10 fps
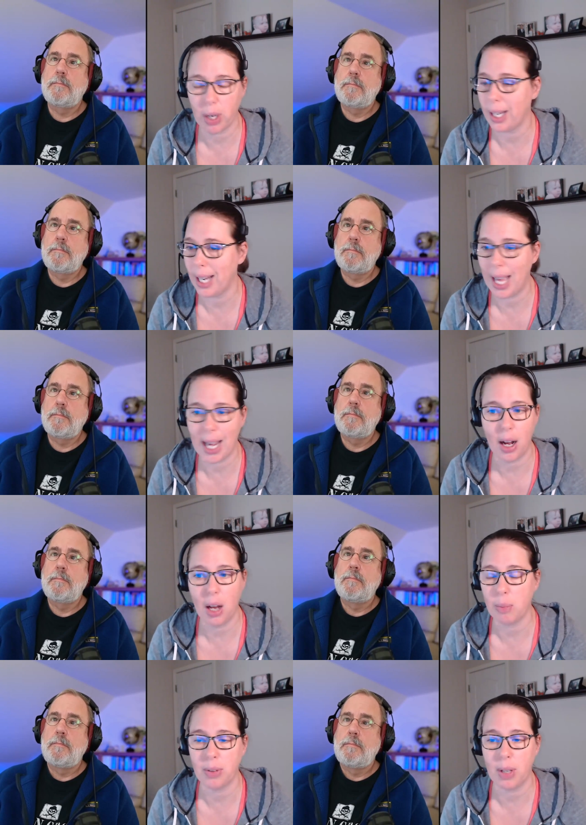Speaker 1: At that,
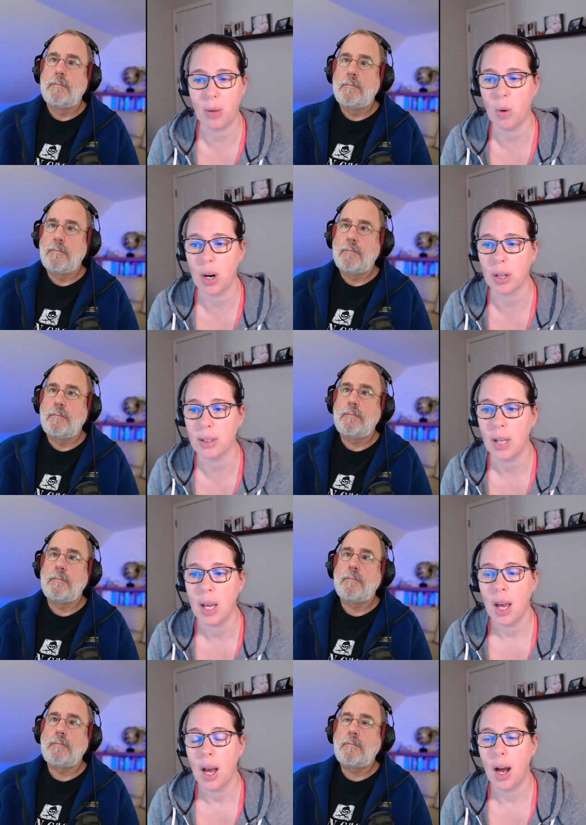100% works.
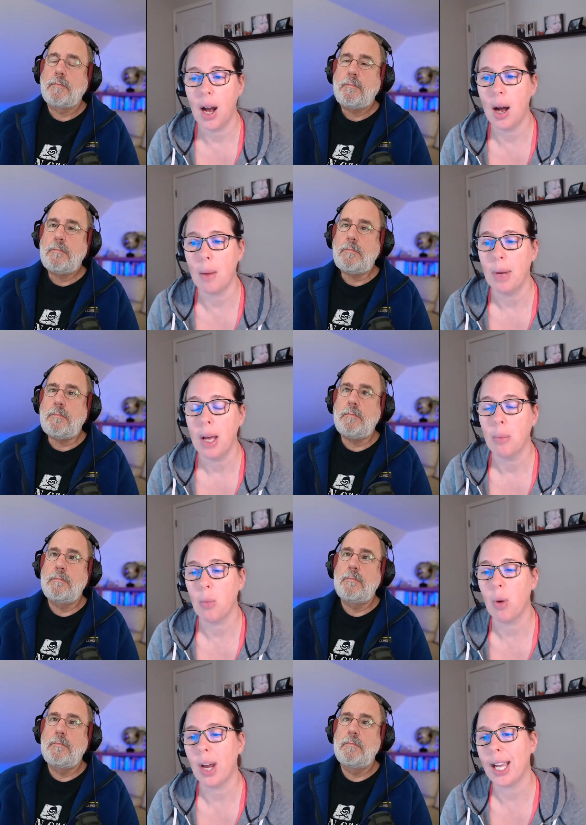Um, but
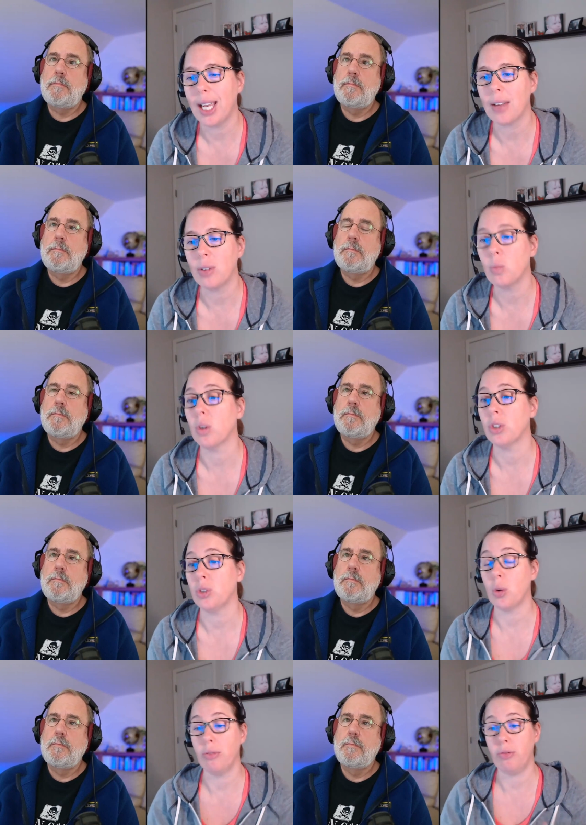what I guess we're
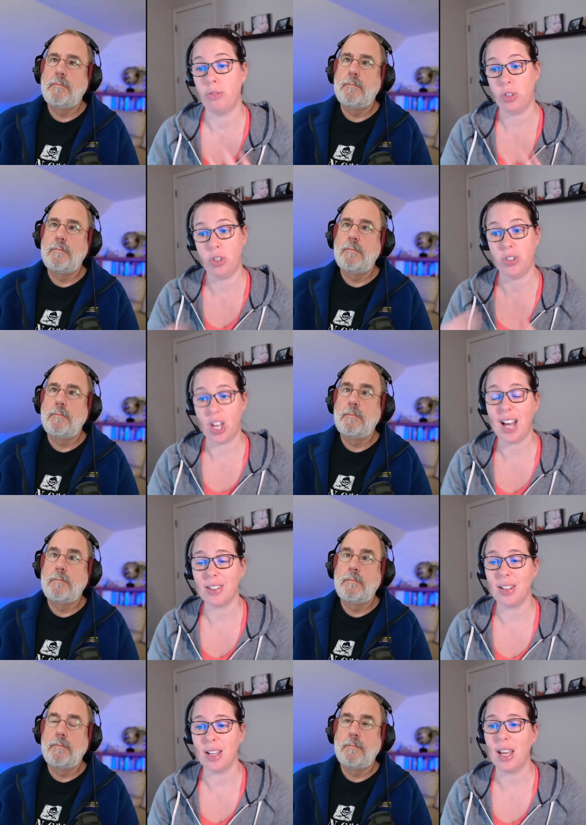sort of
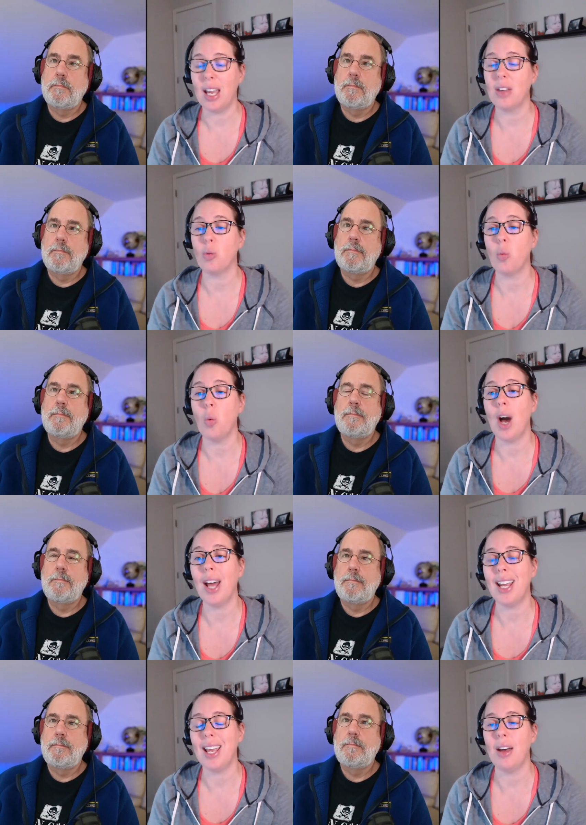discussing is
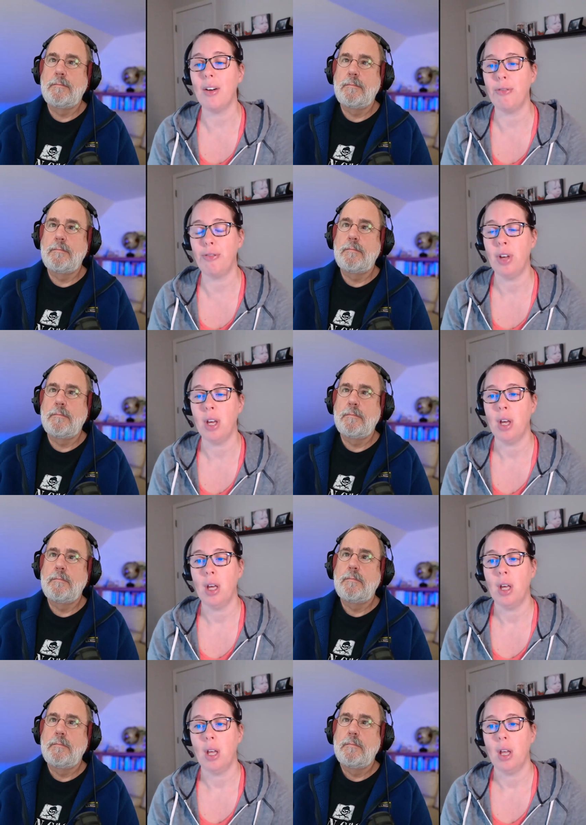what if
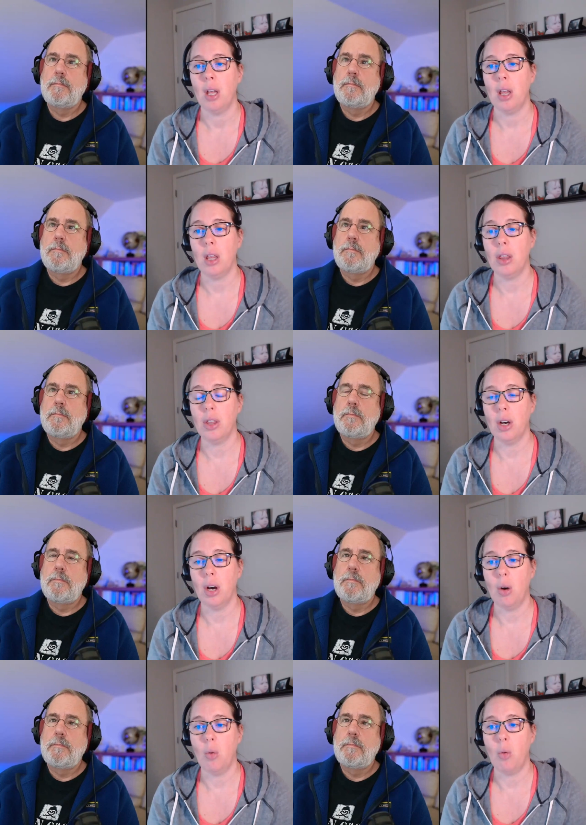
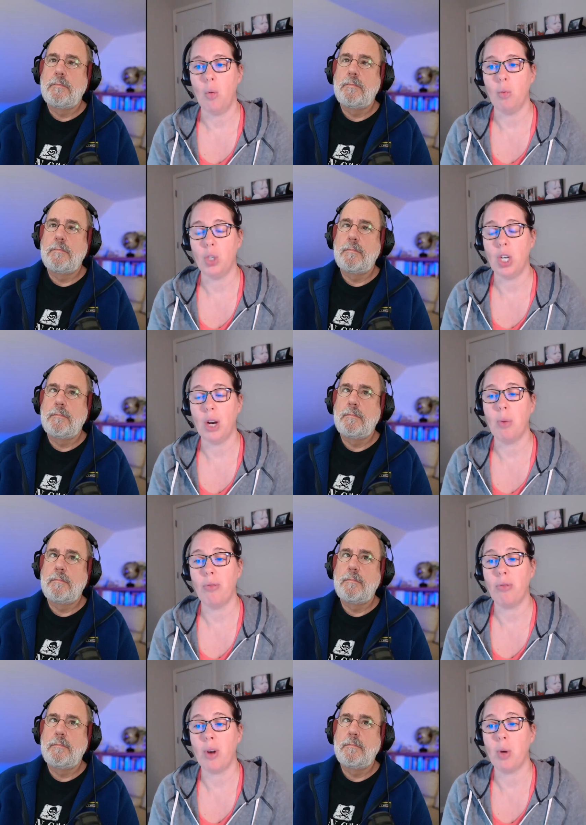the
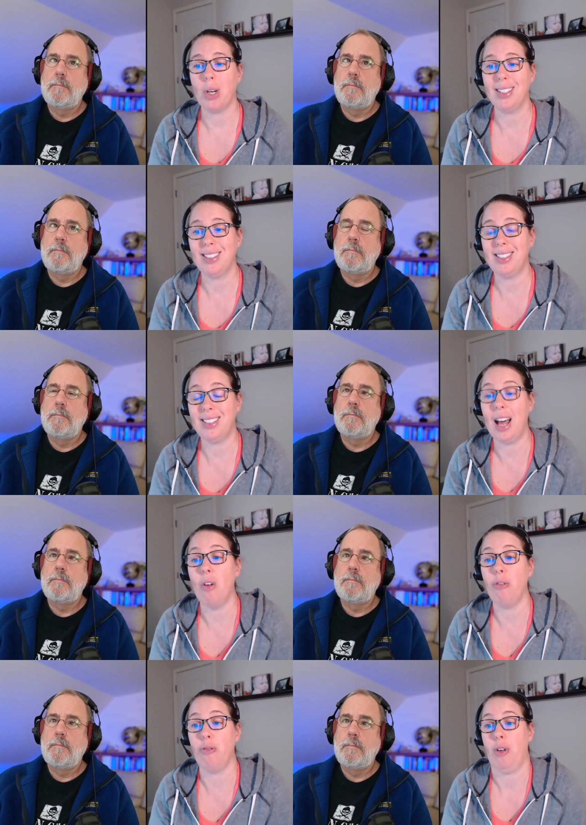SharePoint framework
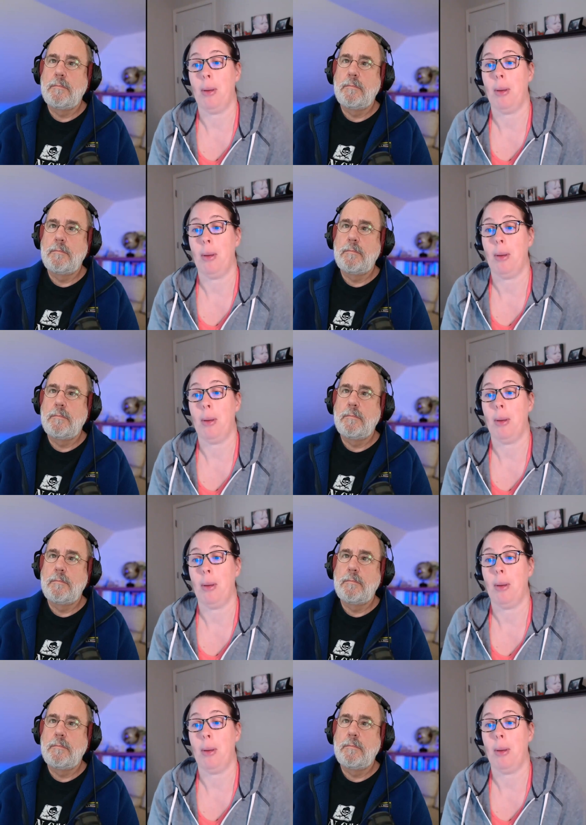itself